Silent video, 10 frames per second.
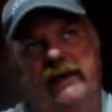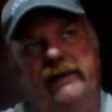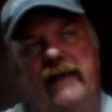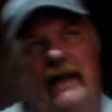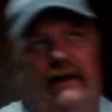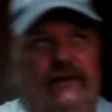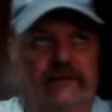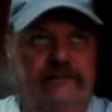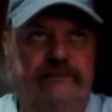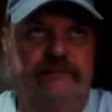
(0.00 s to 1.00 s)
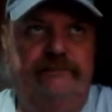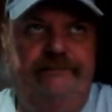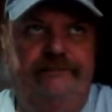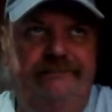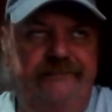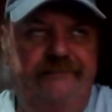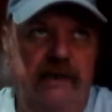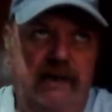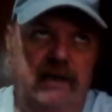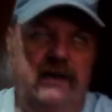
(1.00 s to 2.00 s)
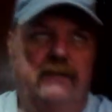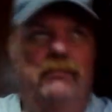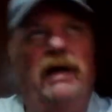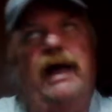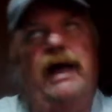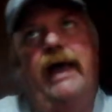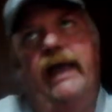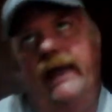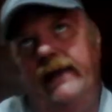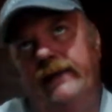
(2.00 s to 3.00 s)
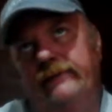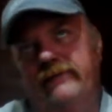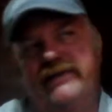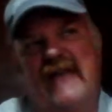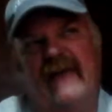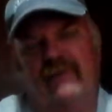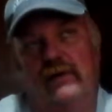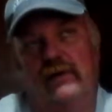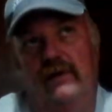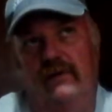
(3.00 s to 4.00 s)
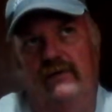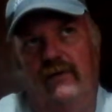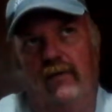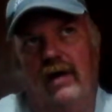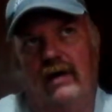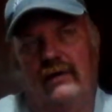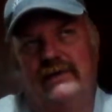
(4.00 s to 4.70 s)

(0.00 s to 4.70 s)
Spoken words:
I don't know, by this afternoon the water